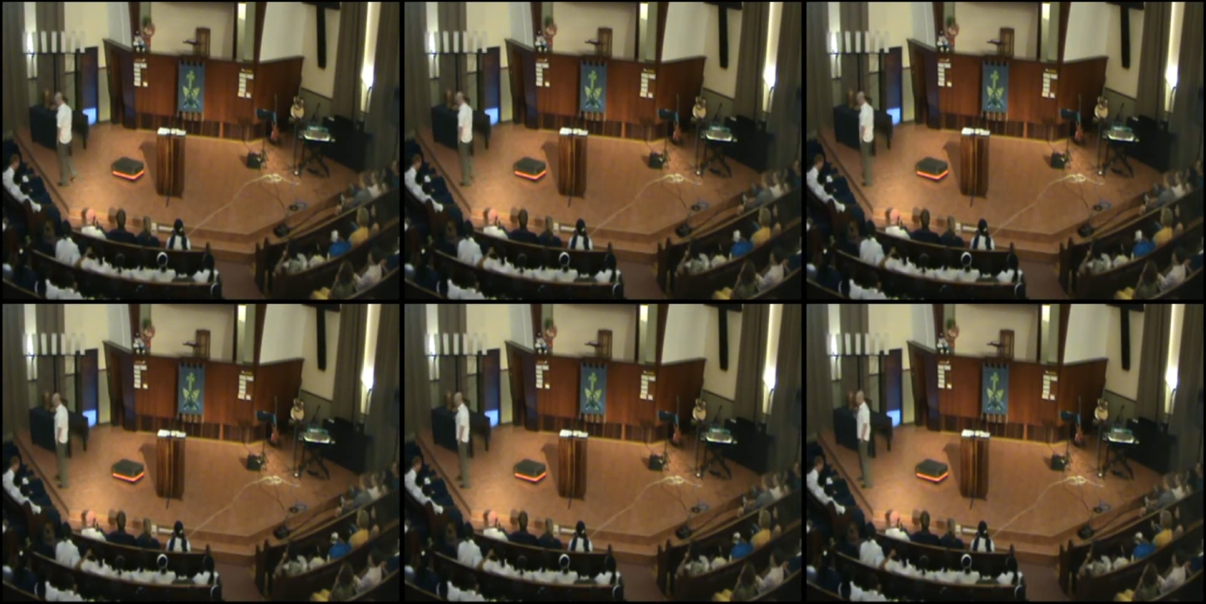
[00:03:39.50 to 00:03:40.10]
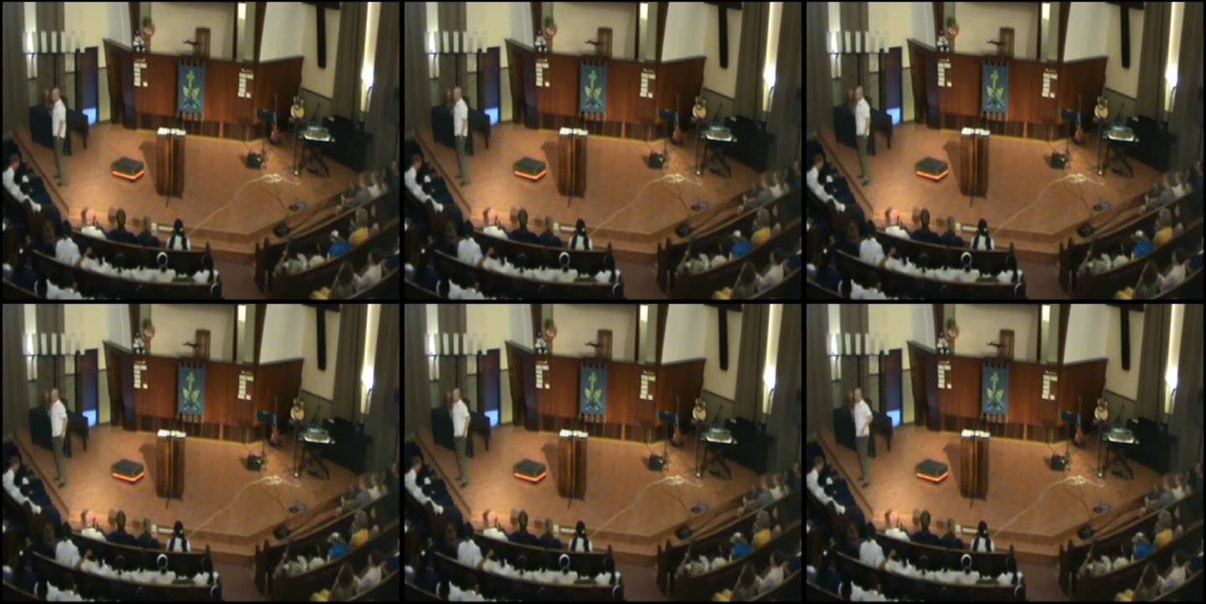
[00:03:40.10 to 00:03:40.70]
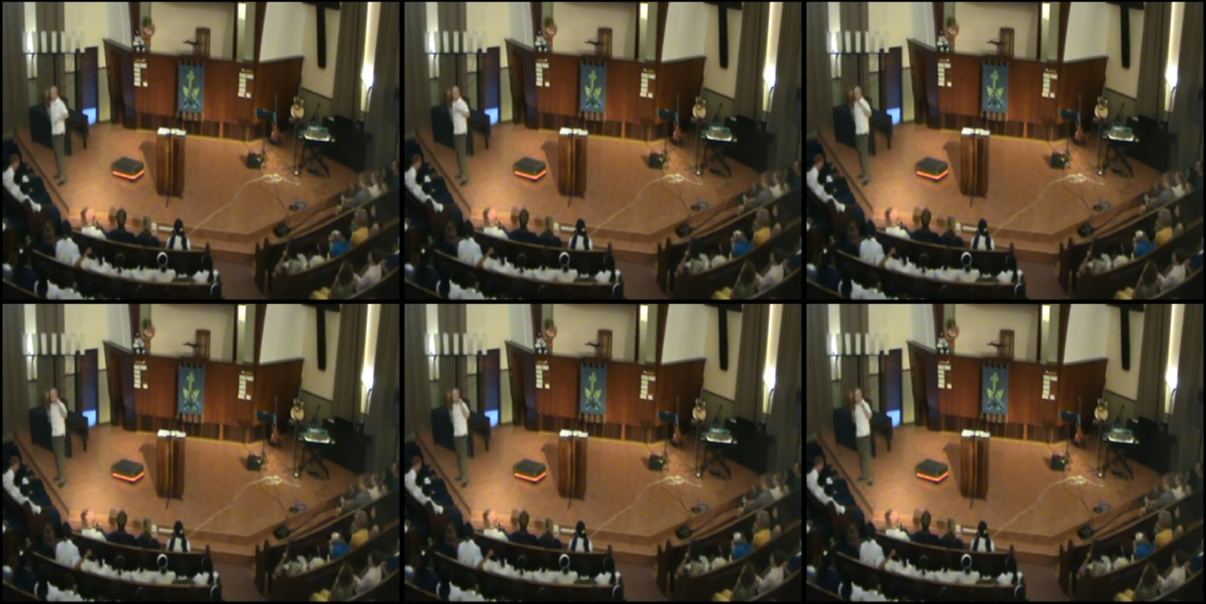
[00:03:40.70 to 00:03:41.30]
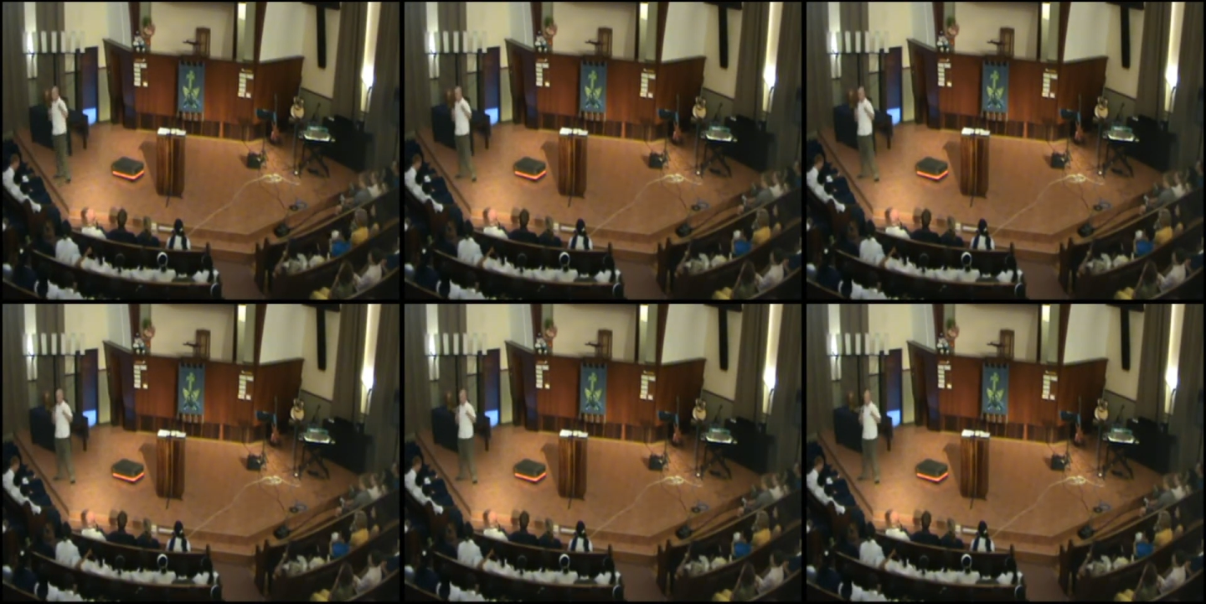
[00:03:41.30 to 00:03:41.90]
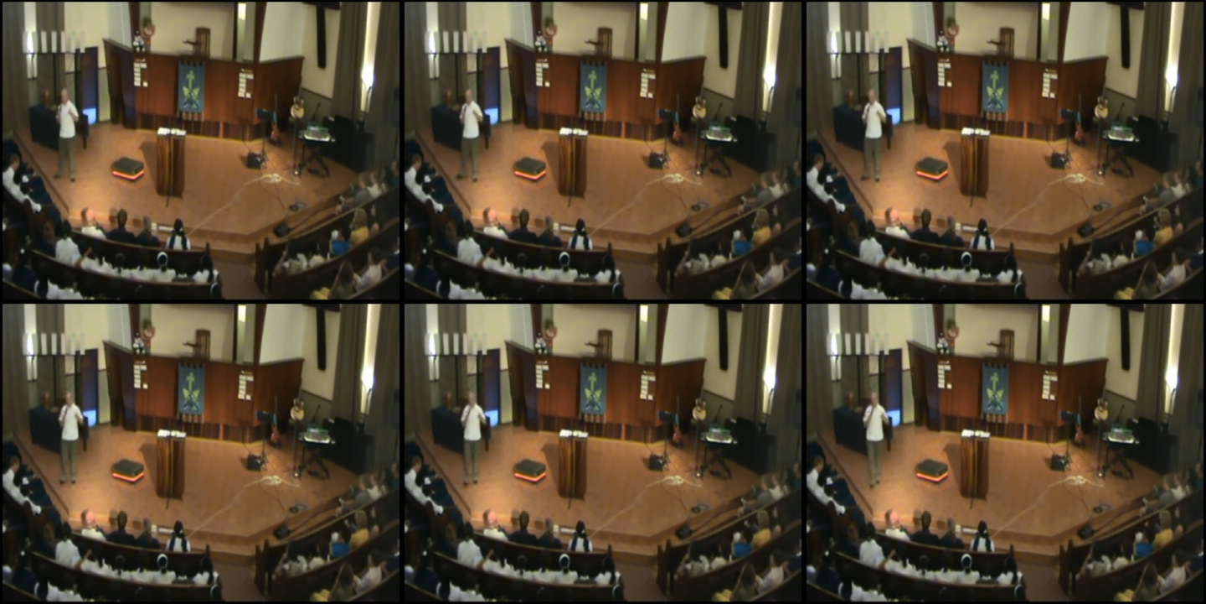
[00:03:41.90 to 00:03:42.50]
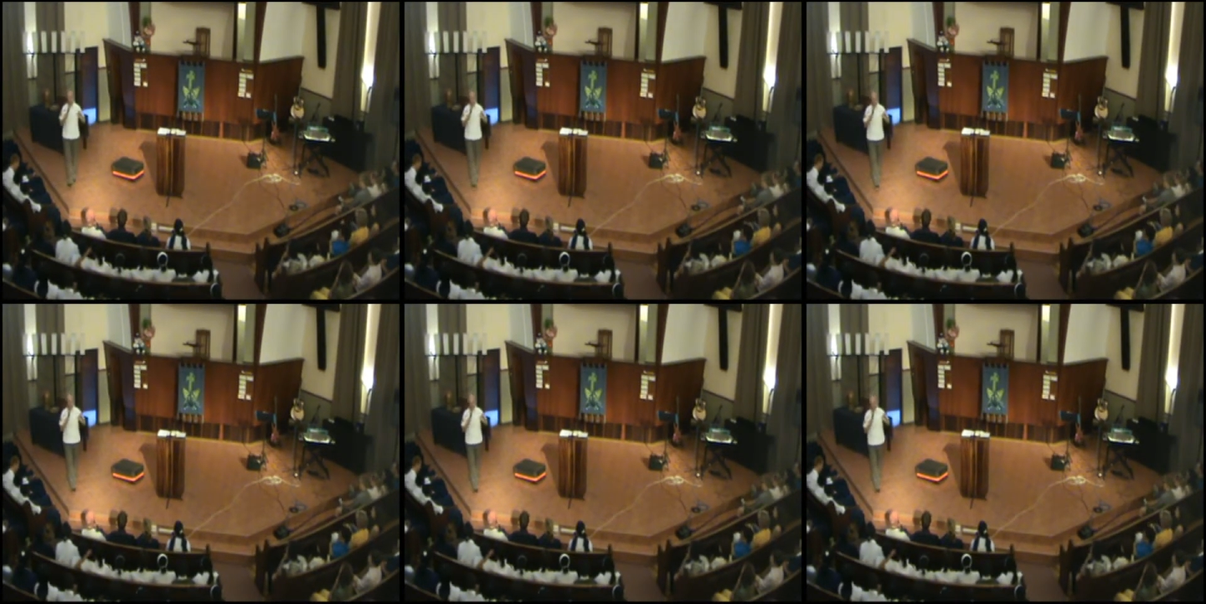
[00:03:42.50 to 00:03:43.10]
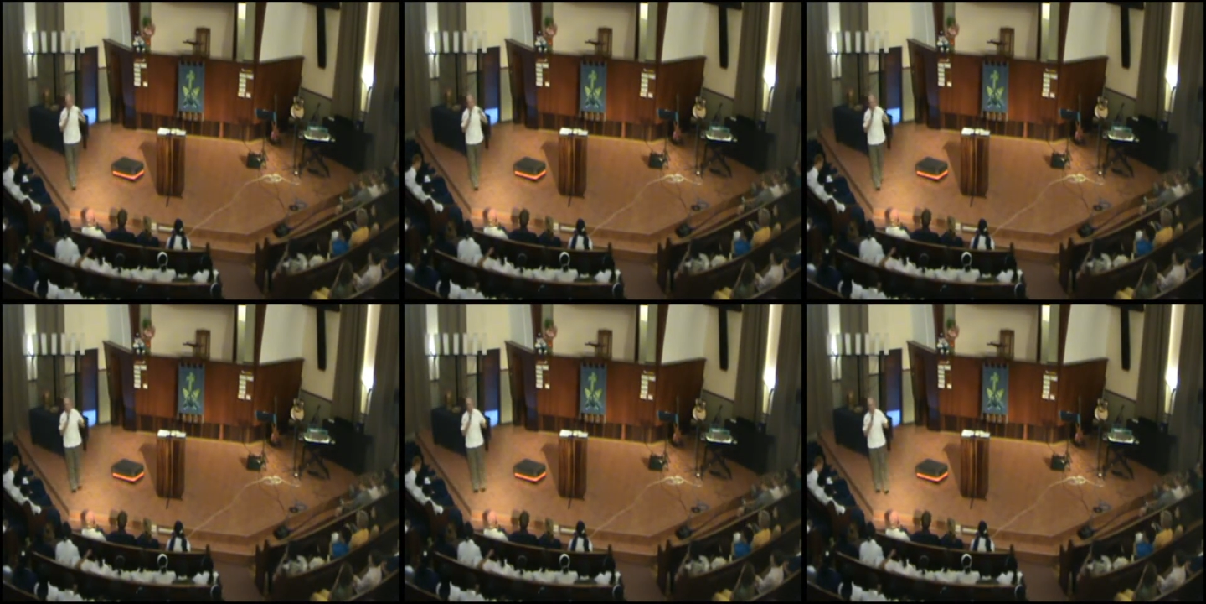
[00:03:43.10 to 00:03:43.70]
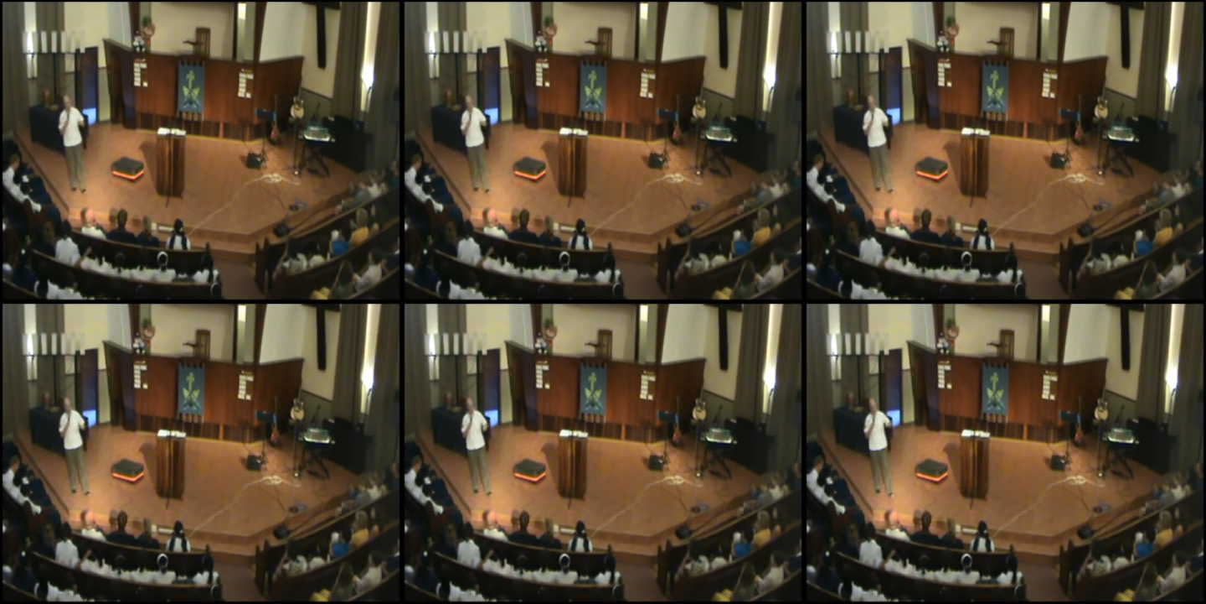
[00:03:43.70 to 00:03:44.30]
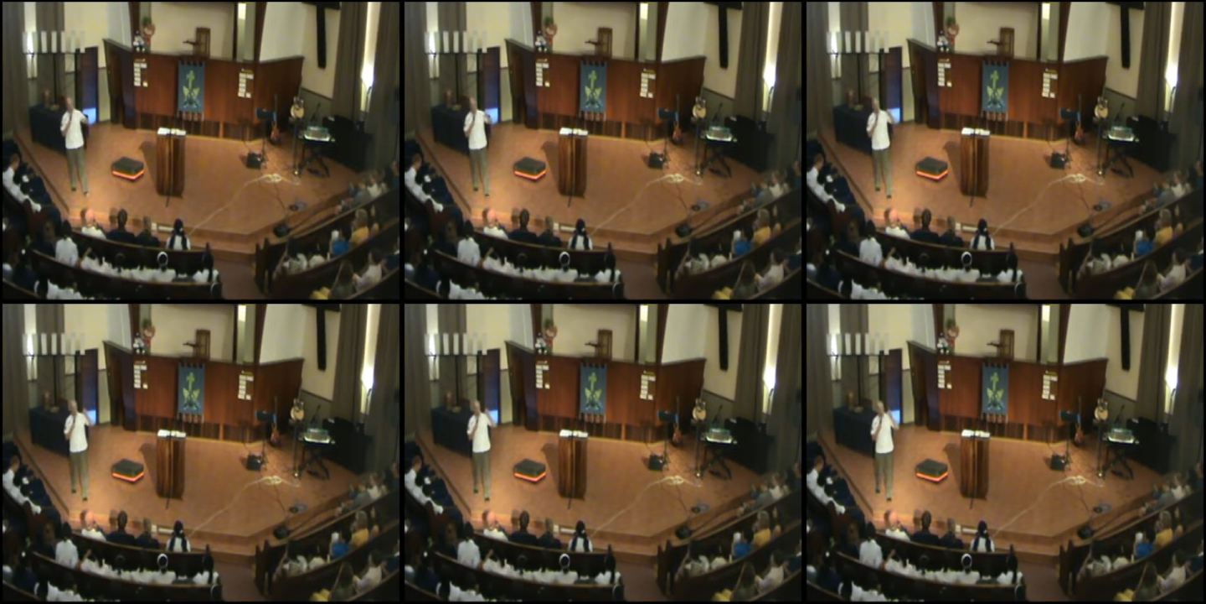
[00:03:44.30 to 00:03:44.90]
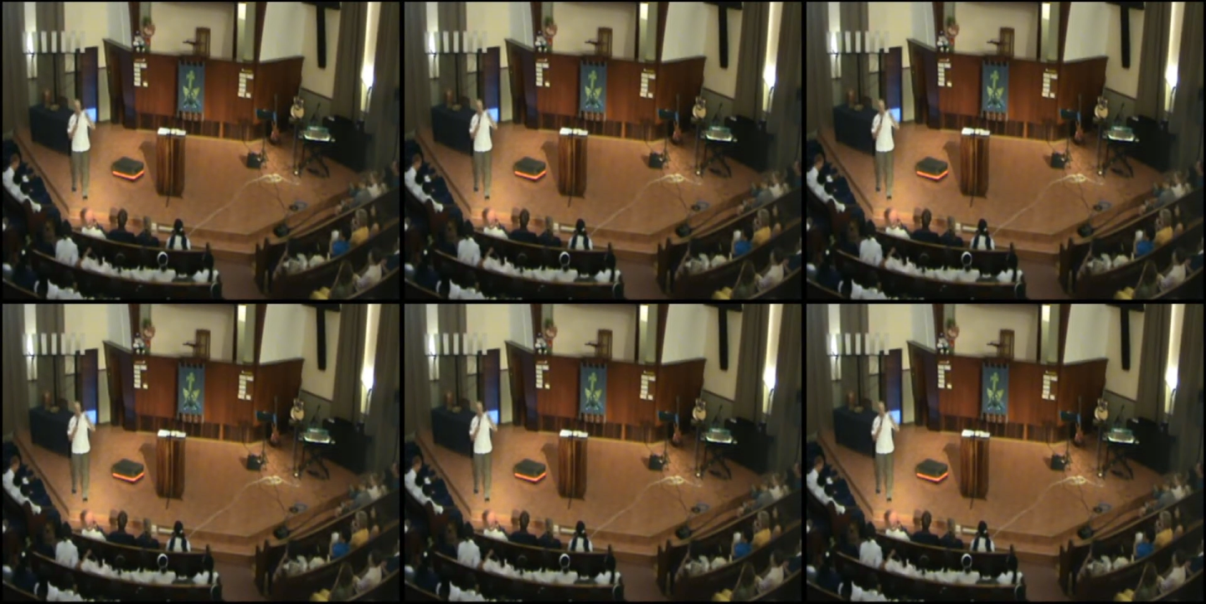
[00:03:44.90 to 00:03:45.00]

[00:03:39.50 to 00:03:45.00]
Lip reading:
[unreadable: no face in view]